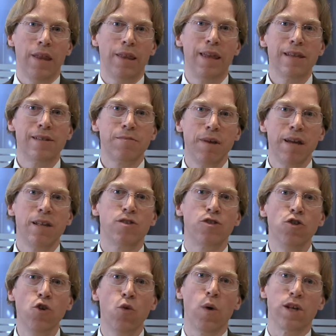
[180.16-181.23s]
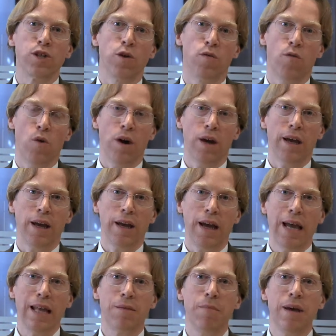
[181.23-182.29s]
This means new ways of working.
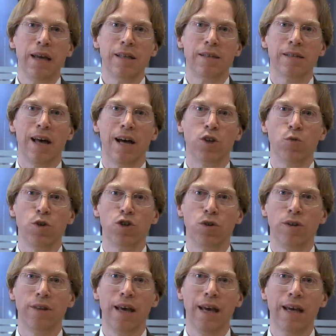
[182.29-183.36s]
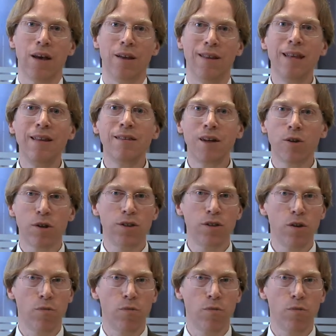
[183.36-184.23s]
It means that we should take an integrated